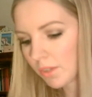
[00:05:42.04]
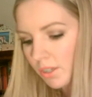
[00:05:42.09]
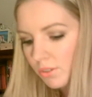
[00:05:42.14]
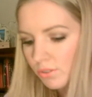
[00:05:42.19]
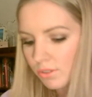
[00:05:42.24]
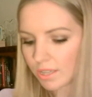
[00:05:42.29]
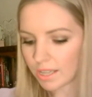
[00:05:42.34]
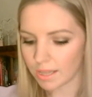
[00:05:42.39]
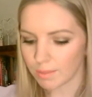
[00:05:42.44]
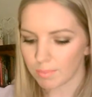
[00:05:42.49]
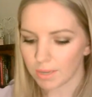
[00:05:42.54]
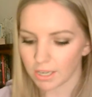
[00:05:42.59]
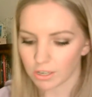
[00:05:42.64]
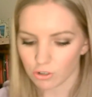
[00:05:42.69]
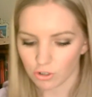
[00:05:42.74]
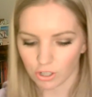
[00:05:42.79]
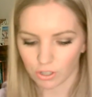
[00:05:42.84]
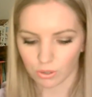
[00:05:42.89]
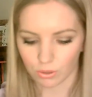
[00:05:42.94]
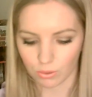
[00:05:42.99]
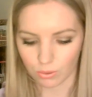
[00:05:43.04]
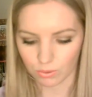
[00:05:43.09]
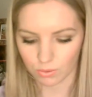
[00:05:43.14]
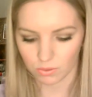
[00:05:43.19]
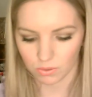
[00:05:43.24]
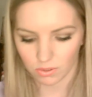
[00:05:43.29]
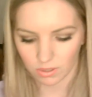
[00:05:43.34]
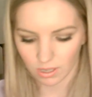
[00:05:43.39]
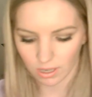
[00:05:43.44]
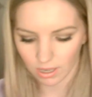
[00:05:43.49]
So they're the peachy
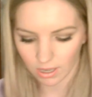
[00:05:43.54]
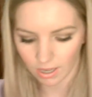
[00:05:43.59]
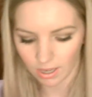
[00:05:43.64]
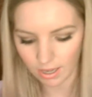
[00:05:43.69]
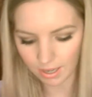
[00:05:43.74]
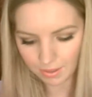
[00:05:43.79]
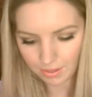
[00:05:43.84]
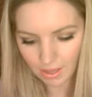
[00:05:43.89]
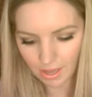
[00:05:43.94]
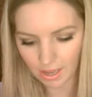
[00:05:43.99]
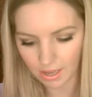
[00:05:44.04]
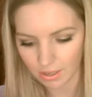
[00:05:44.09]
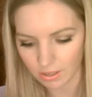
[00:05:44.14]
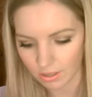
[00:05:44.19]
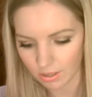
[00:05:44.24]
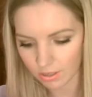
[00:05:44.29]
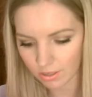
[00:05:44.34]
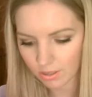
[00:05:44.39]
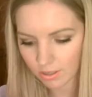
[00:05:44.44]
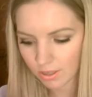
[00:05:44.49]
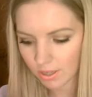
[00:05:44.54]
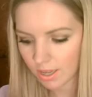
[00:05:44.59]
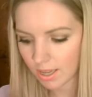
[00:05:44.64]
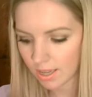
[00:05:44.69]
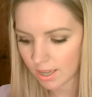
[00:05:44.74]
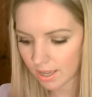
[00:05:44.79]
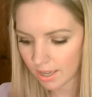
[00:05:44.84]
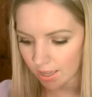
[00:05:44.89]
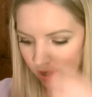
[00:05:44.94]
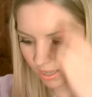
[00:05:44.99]
tones. And then
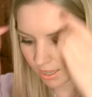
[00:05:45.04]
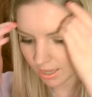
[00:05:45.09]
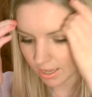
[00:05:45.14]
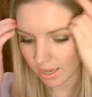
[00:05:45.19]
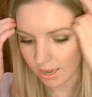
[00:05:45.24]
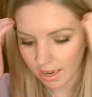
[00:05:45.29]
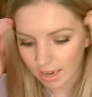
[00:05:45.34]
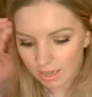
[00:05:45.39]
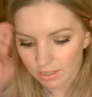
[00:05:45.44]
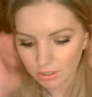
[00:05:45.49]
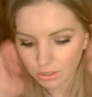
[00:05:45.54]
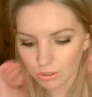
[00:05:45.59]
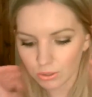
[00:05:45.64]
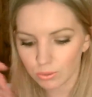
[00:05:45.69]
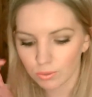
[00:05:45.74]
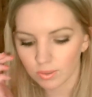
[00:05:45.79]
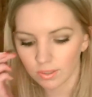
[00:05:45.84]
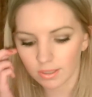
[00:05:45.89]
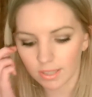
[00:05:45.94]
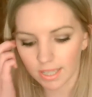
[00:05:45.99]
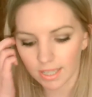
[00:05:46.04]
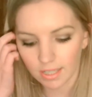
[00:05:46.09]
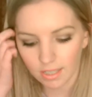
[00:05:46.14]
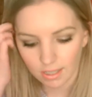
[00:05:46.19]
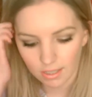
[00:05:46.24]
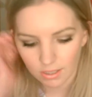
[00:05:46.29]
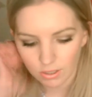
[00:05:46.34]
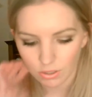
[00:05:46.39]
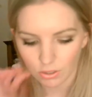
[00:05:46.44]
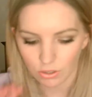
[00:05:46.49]
I do
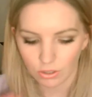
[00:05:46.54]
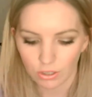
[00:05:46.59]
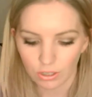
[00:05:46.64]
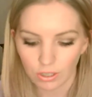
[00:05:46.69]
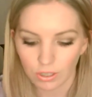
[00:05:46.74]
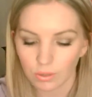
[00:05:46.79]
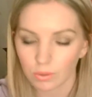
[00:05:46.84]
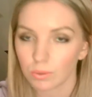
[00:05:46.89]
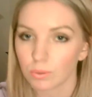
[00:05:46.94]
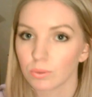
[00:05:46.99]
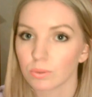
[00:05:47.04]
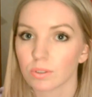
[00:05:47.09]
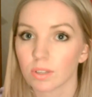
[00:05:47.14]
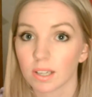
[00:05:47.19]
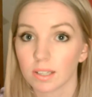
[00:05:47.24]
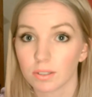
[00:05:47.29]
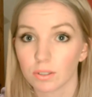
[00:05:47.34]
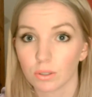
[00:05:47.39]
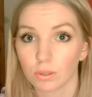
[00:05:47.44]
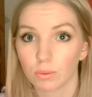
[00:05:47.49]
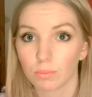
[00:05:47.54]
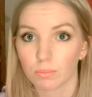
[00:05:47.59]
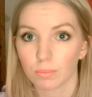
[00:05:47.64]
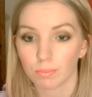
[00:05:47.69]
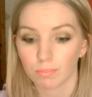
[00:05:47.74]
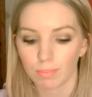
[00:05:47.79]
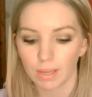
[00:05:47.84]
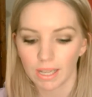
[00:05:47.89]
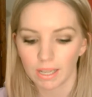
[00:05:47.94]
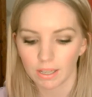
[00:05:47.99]
like to use
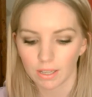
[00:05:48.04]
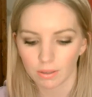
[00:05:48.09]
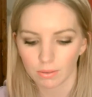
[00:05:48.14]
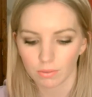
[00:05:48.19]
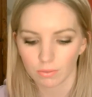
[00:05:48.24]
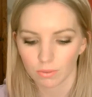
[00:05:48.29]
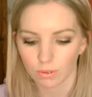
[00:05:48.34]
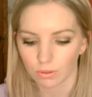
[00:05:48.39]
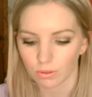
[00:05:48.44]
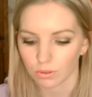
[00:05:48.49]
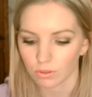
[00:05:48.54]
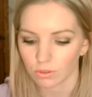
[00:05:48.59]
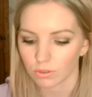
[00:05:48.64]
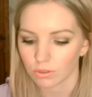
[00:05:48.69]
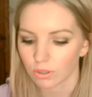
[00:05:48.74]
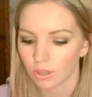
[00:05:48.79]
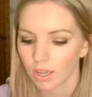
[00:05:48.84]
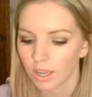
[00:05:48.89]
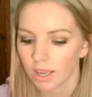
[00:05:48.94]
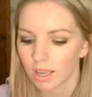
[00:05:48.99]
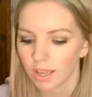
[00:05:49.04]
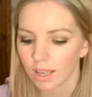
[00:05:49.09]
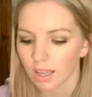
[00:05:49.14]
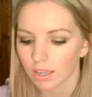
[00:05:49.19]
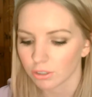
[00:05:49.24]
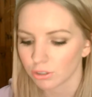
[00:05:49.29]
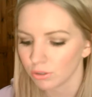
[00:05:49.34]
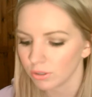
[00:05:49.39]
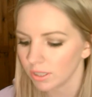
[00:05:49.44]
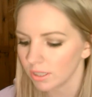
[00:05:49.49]
some pink ones.
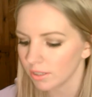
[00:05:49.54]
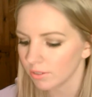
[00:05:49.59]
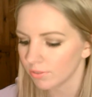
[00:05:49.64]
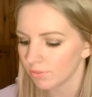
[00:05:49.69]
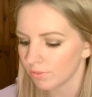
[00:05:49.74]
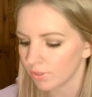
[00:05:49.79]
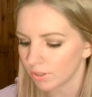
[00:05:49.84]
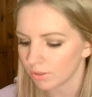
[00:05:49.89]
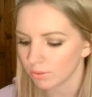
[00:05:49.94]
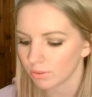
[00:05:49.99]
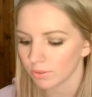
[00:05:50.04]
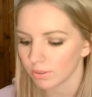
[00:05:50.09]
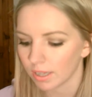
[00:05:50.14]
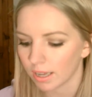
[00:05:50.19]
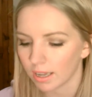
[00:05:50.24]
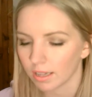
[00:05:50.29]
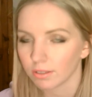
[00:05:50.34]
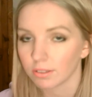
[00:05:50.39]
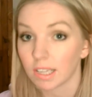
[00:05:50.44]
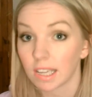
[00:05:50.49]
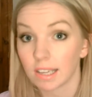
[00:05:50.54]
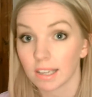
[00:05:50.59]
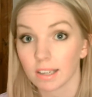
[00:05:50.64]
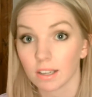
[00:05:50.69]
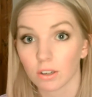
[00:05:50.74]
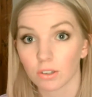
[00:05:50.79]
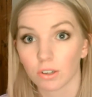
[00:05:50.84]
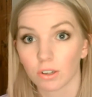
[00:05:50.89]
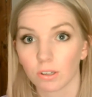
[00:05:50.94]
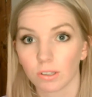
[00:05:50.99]
I'll show you the few that I'll
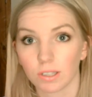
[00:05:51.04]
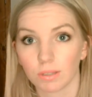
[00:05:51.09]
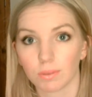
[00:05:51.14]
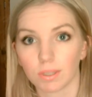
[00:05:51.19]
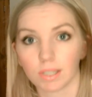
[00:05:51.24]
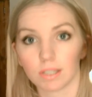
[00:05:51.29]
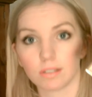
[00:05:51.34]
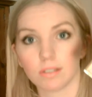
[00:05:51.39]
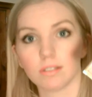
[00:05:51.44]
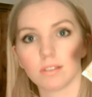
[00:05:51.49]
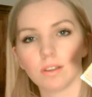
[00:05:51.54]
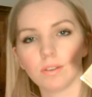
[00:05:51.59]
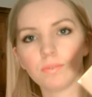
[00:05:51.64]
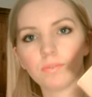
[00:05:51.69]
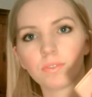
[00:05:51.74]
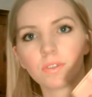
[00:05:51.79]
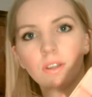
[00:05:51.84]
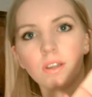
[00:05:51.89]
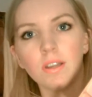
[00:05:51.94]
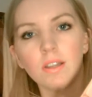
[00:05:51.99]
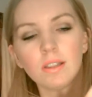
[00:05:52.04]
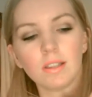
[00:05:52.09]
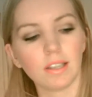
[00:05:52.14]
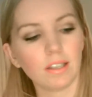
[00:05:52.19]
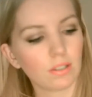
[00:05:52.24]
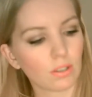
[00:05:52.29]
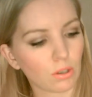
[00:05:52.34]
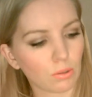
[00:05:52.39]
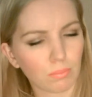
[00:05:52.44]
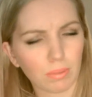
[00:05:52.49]
take on holiday with us.
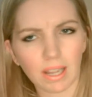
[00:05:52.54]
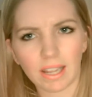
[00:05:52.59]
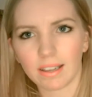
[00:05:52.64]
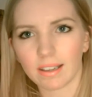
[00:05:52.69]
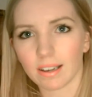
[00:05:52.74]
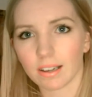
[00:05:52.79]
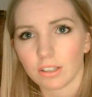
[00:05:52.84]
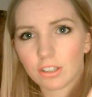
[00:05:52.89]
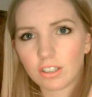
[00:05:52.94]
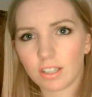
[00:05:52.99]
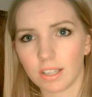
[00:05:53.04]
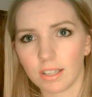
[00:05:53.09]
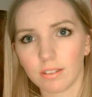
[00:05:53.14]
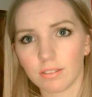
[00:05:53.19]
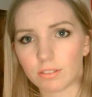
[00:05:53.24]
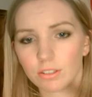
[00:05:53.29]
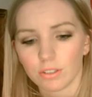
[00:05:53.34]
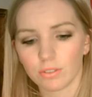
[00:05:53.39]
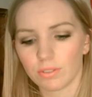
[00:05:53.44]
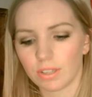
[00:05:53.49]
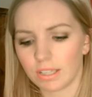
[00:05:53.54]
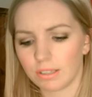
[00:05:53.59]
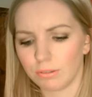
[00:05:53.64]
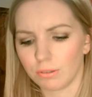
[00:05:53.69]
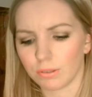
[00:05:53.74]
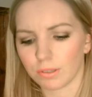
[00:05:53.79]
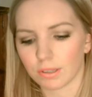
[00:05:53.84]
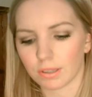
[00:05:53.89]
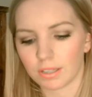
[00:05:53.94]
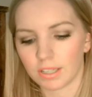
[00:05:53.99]
These aren't pink actually, just
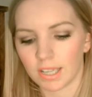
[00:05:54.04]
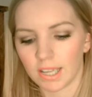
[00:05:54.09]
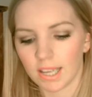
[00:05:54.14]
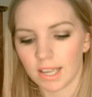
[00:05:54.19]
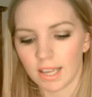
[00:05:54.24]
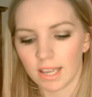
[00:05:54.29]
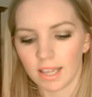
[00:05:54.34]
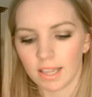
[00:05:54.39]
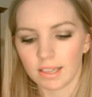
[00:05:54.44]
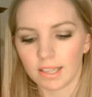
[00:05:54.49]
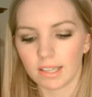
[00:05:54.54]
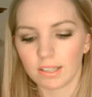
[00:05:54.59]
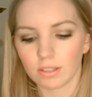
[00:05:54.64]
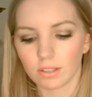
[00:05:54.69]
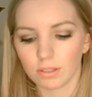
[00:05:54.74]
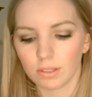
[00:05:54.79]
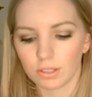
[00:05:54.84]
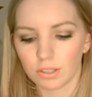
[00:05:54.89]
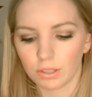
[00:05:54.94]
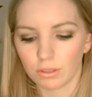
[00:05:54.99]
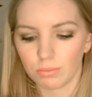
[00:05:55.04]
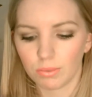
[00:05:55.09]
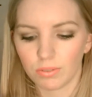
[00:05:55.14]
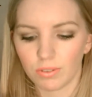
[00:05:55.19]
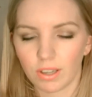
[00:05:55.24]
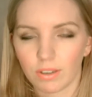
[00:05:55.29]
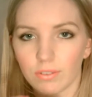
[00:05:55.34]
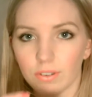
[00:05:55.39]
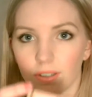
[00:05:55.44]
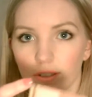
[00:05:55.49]
ignore that. These are the two of my
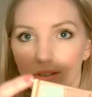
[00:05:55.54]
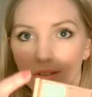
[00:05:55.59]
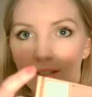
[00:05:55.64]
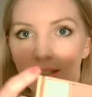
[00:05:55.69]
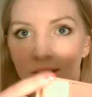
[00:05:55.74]
favourites.